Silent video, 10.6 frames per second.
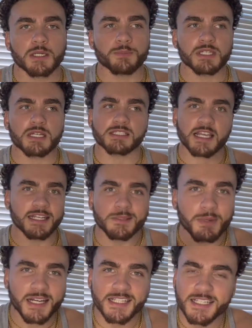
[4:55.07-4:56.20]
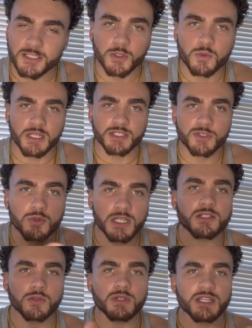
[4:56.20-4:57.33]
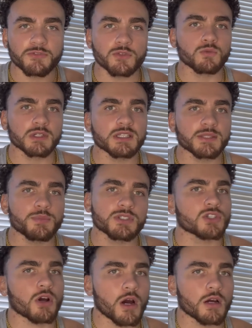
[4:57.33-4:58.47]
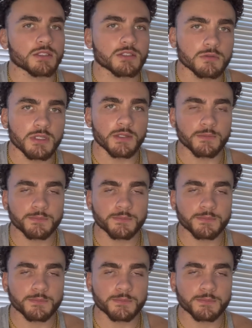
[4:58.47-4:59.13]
Because anybody can do it. You can do it if you really put your heart to it.